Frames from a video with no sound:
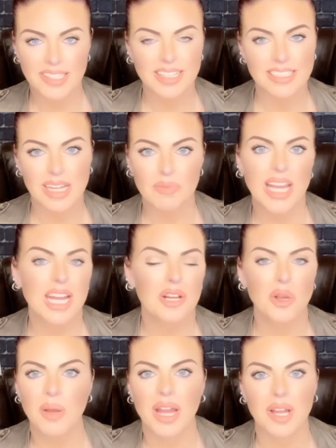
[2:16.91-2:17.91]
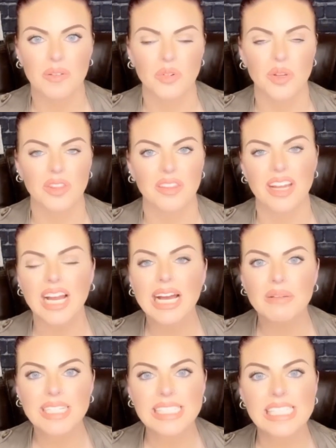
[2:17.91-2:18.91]
And then we kind of go back and forth in the
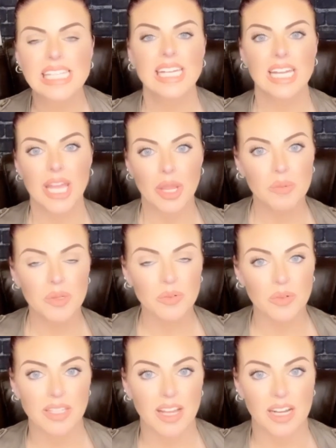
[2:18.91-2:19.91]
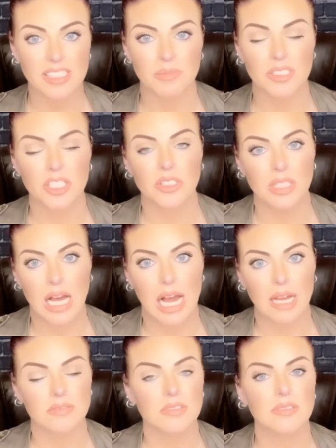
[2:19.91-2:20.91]
comments. It would be really awesome to go
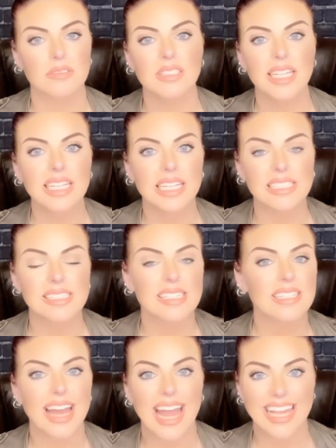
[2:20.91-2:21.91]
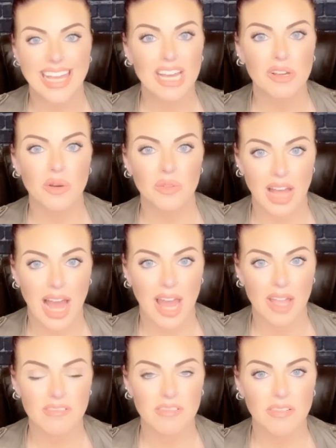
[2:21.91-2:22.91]
live. Thing is, I can't go
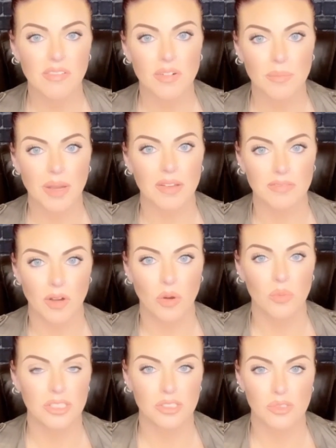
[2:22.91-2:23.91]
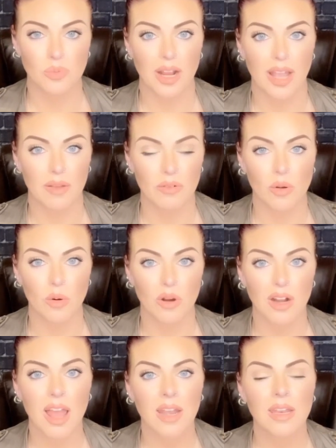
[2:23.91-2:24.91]
live from my phone, which is what I
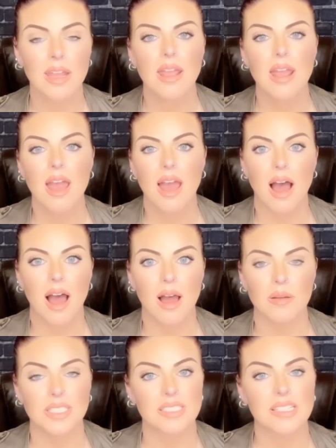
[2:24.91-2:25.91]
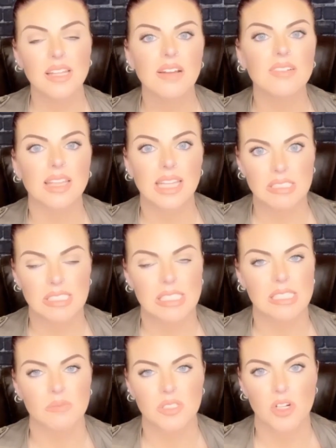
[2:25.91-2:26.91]
record on, until I have
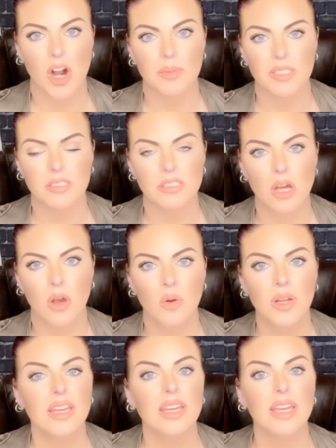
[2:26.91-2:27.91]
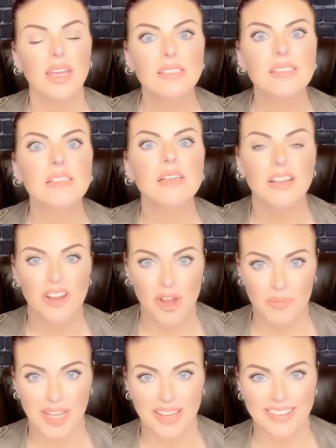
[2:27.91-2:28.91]
1,000 subscribers. So it's
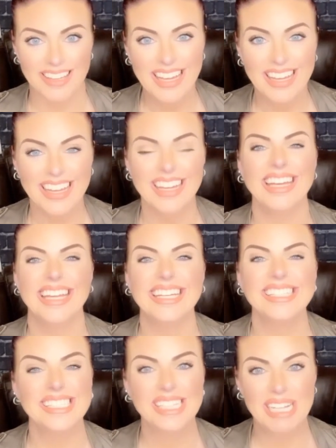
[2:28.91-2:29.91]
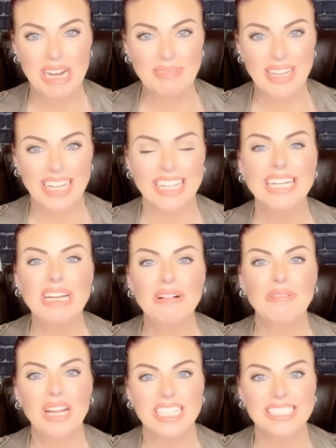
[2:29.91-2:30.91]
coming. It's coming.
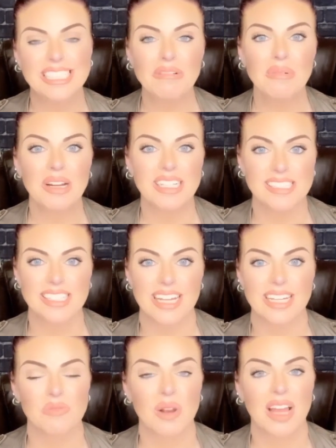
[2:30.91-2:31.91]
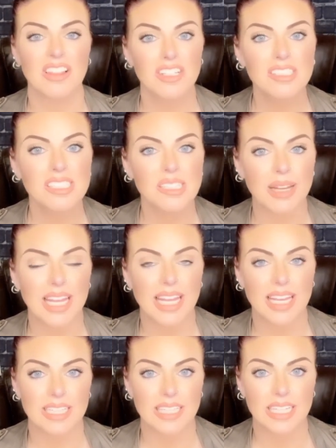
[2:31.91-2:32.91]
What I did want to say is when I looked at my
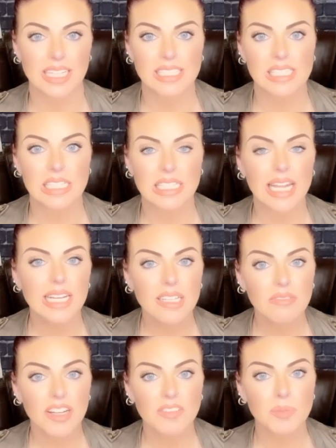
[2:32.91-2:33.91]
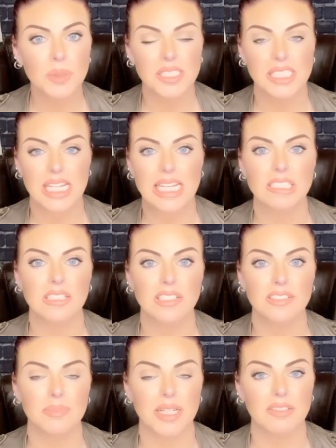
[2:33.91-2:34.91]
analytics, 95%
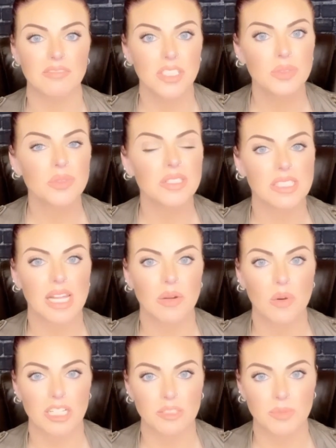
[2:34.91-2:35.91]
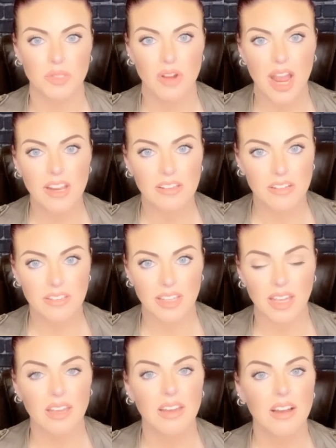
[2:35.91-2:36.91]
of my viewers that watch me
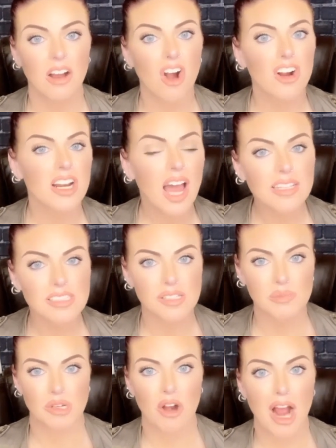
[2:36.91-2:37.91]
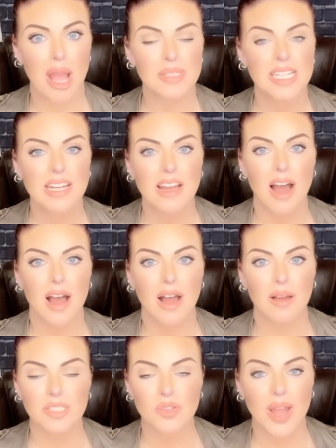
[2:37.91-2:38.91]
regularly are not subscribed.
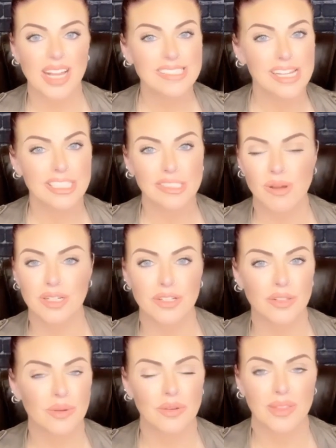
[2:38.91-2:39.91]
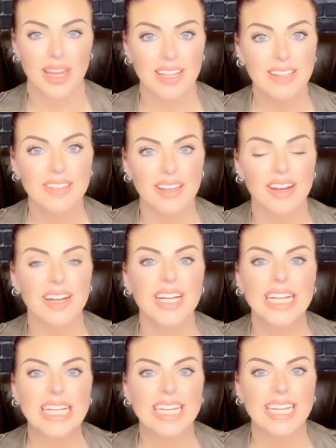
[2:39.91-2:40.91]
So I guess I just wanted to throw that in there.
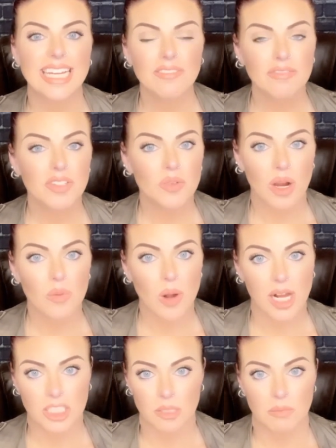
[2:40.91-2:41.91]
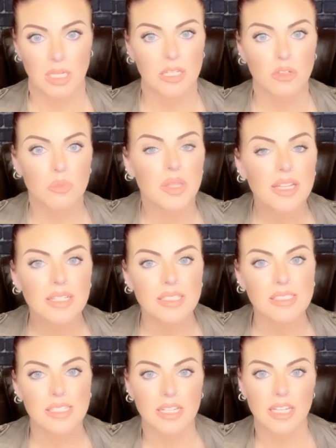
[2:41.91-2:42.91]
If you are watching me and you plan
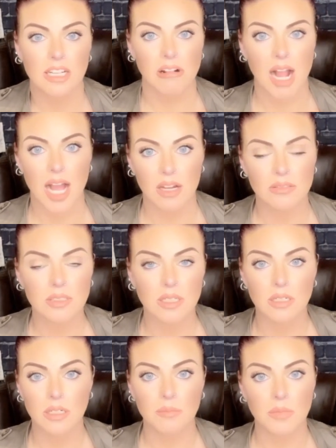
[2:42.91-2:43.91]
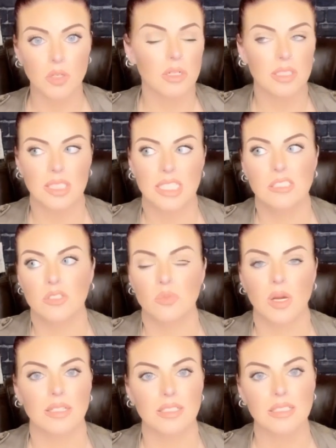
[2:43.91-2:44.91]
on sticking around, or at least you
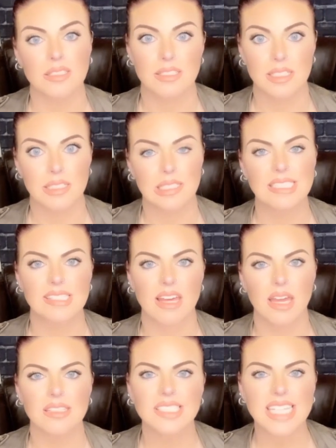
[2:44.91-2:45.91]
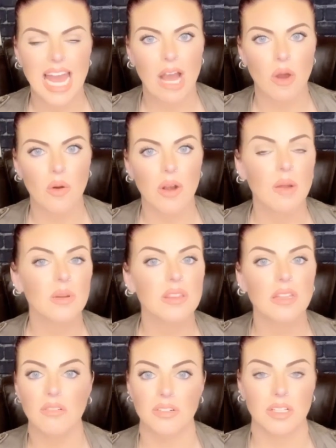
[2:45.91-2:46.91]
want to at least see this case out, I would
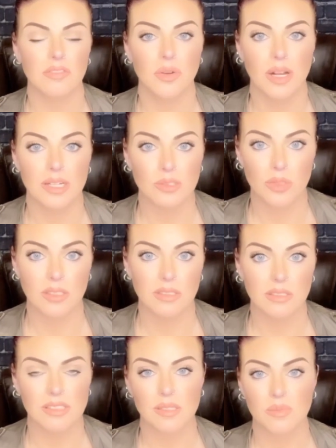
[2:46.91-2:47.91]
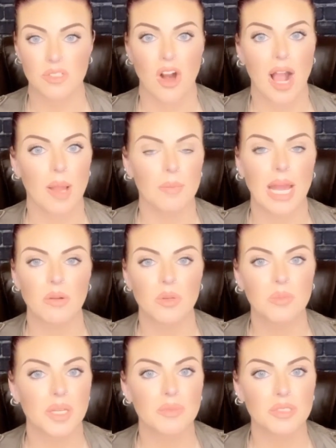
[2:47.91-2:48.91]
love it if you guys would subscribe. I
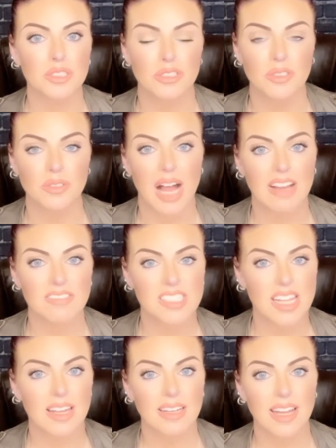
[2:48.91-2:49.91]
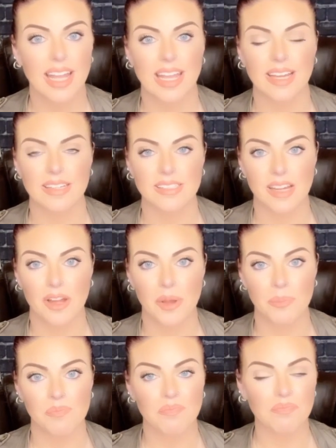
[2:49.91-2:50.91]
would be able to do lives then, and
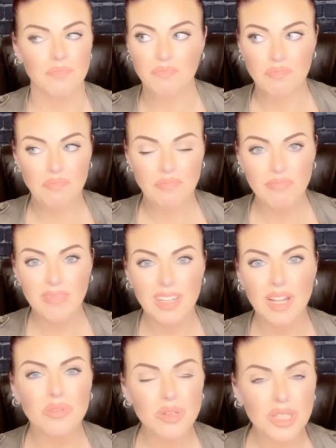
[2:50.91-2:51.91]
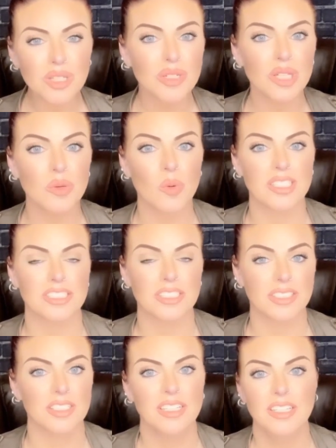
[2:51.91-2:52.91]
I really, really want
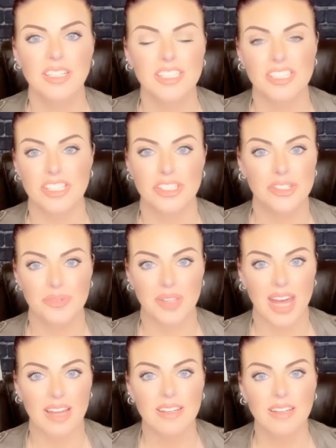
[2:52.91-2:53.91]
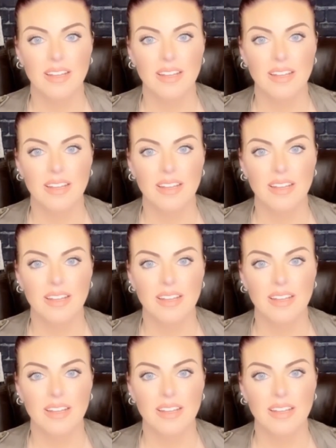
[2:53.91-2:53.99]
to do that.